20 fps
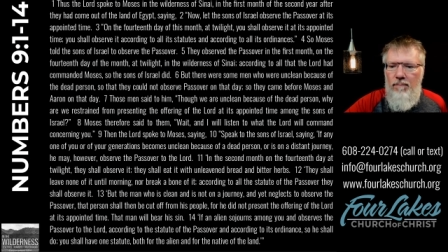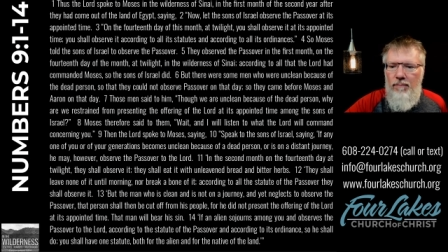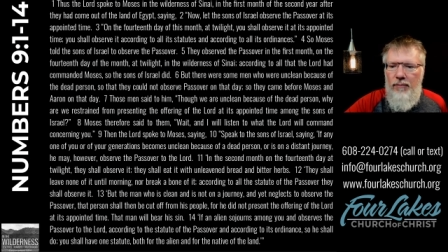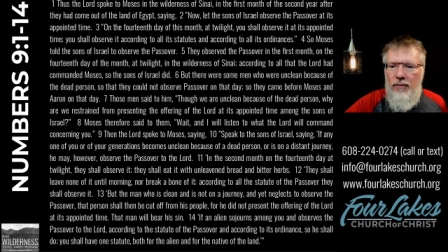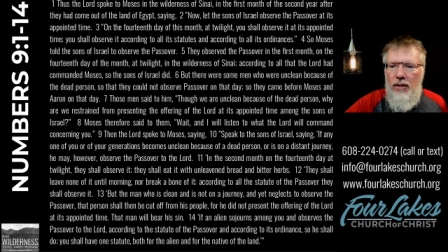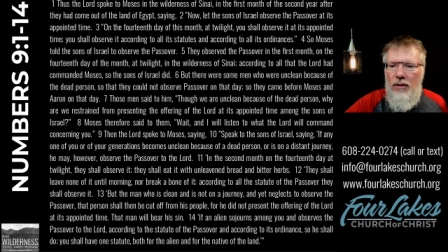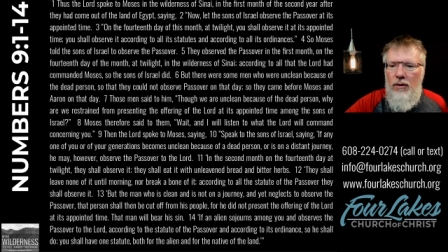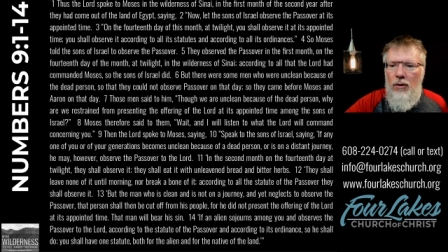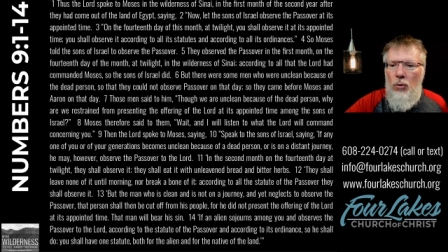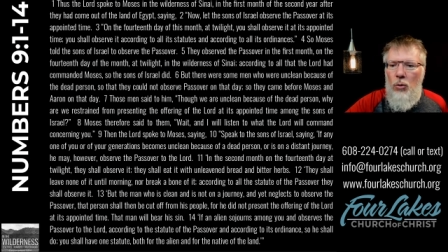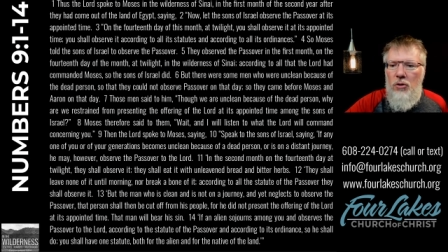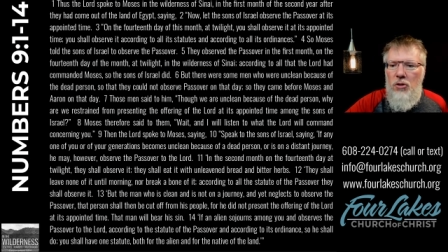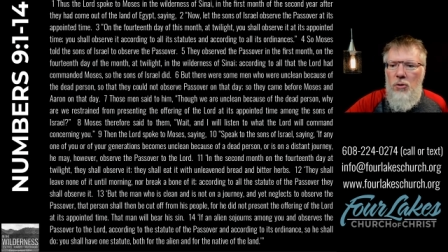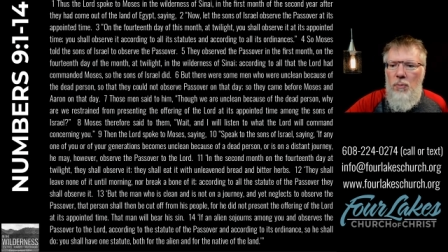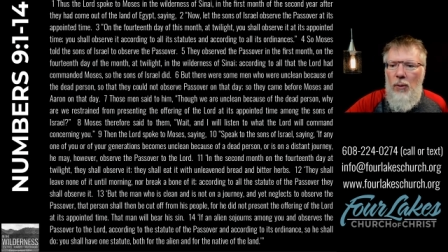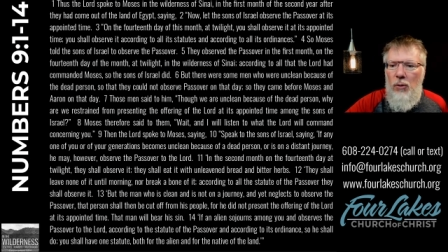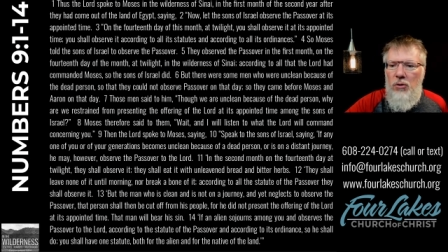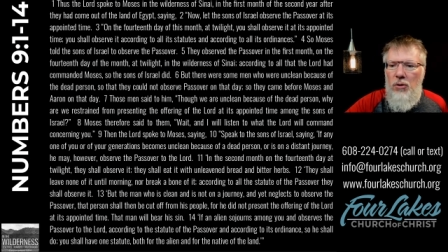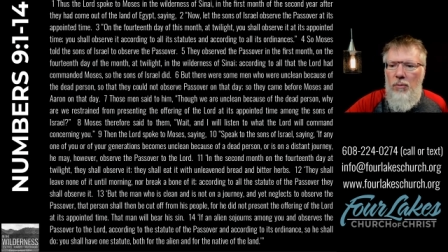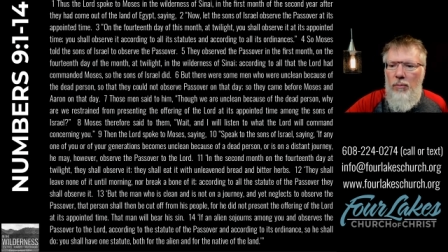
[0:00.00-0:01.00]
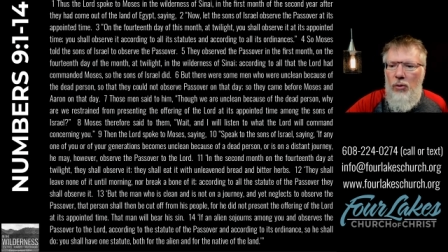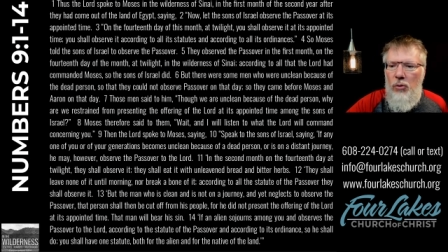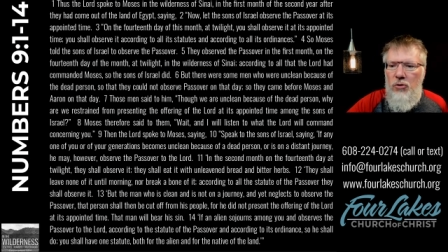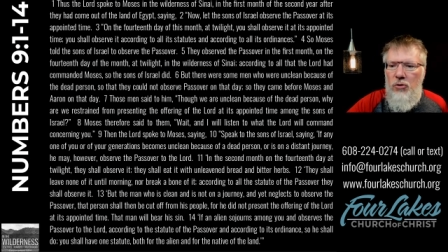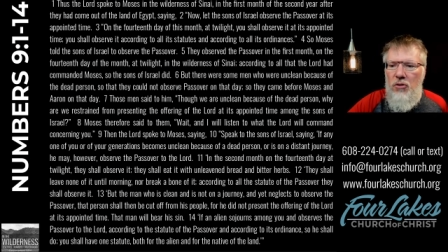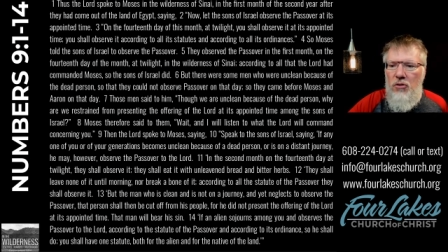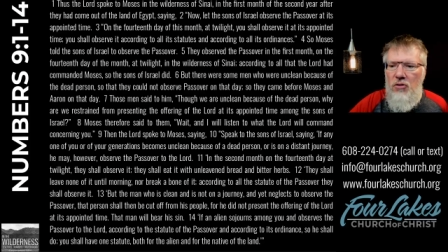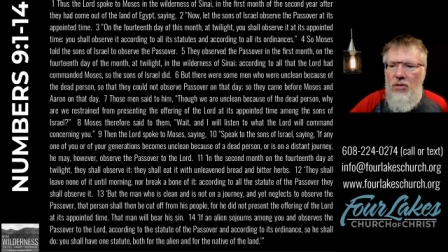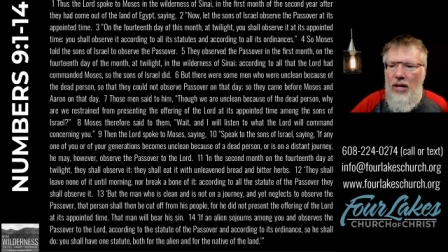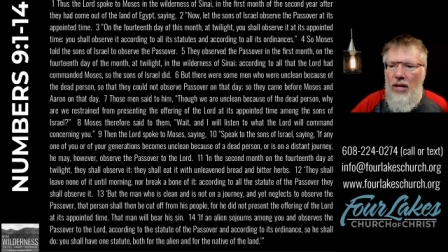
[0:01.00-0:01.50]
Then the Lord spoke to
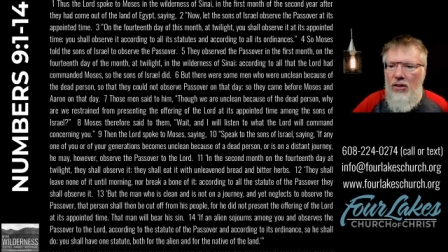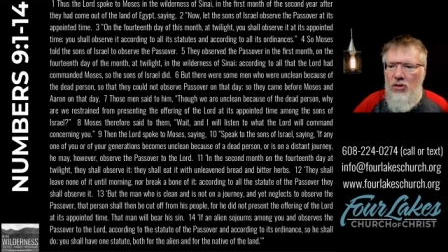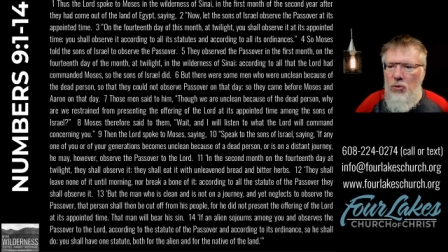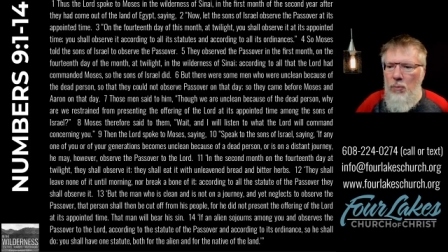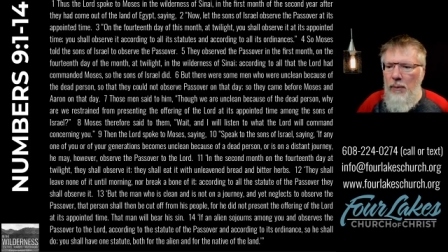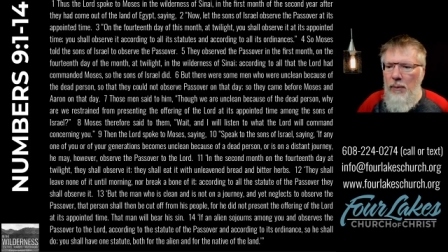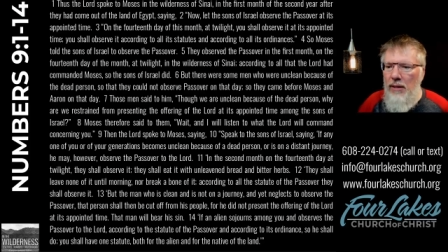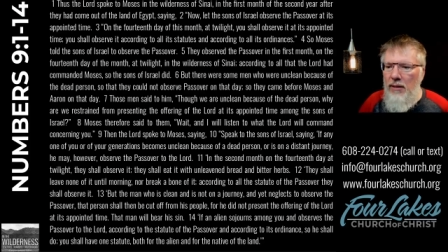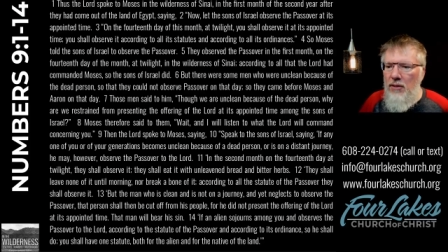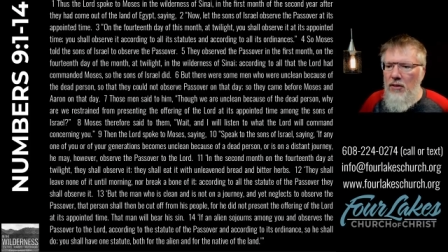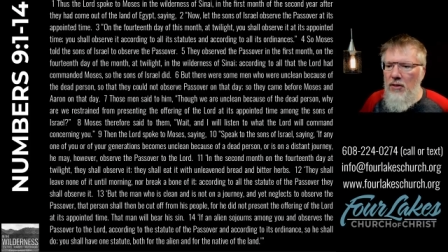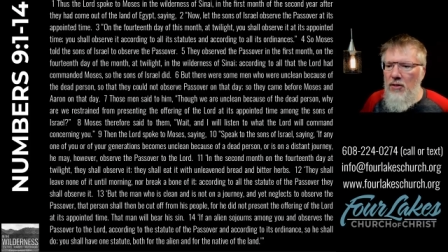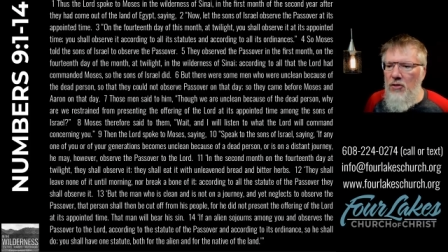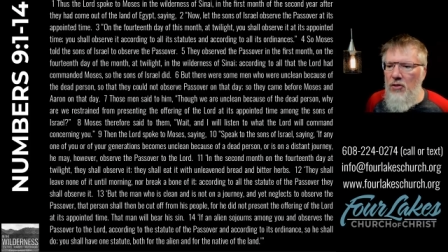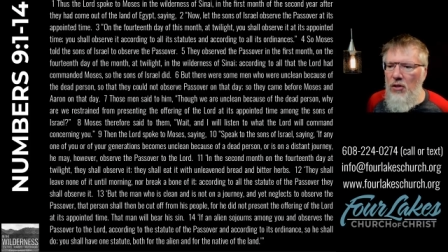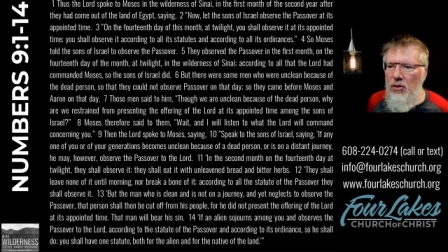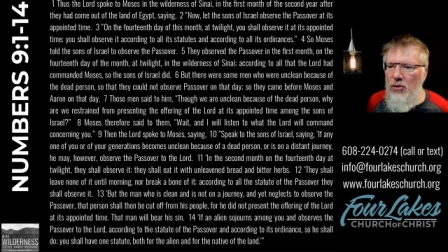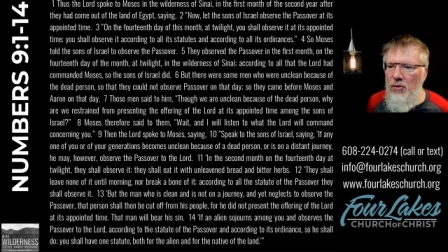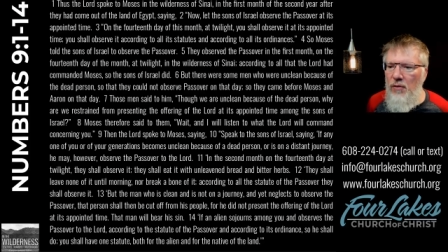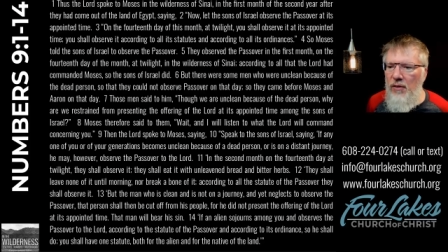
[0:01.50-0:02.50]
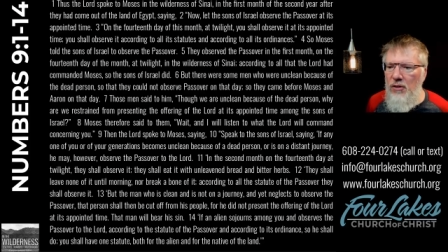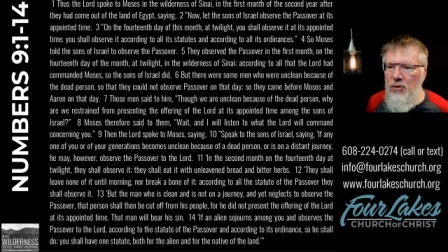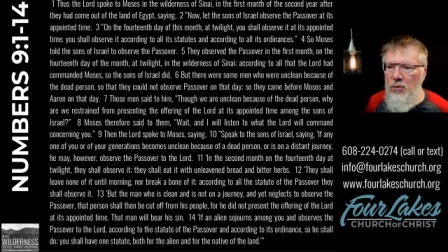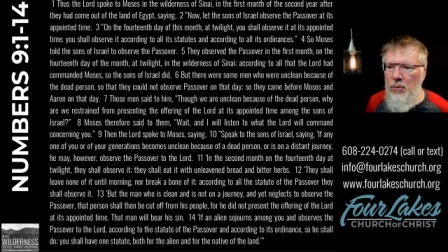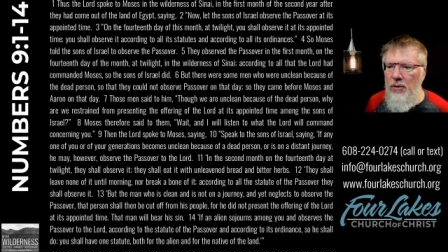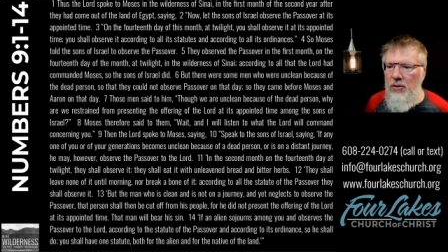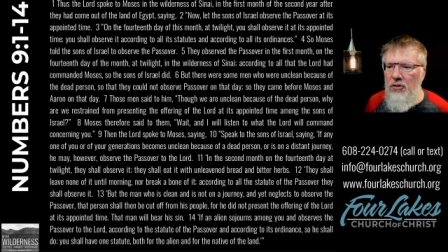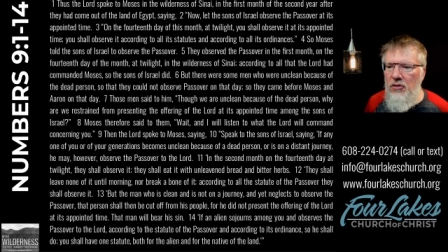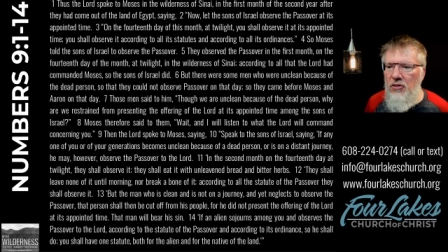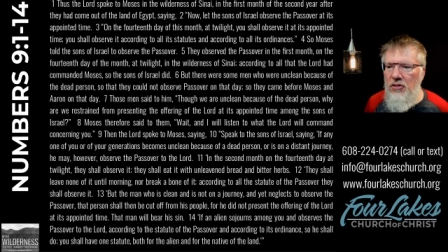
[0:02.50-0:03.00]
Moses, saying, Speak to the sons of
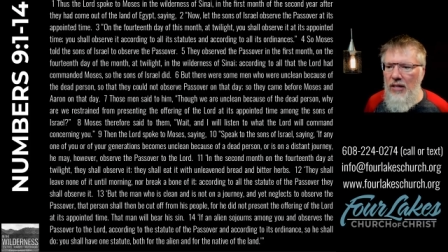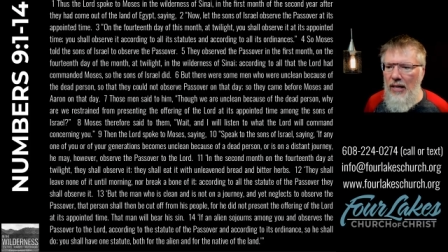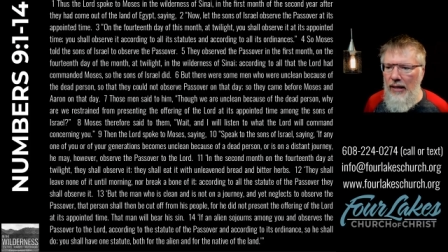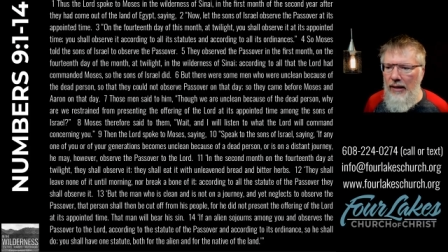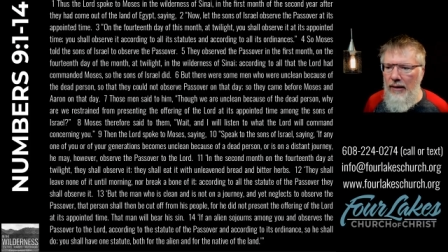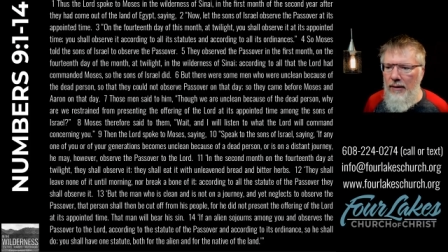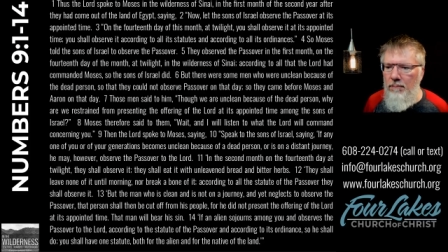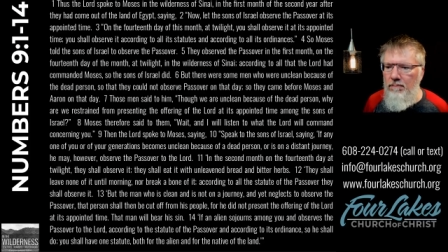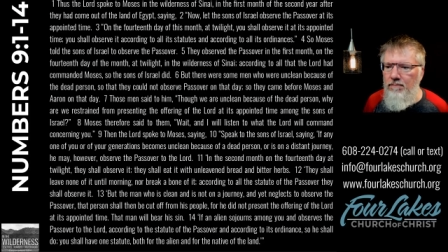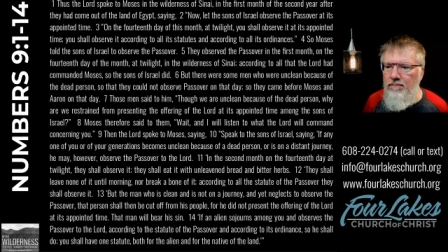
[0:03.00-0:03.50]
Israel, saying,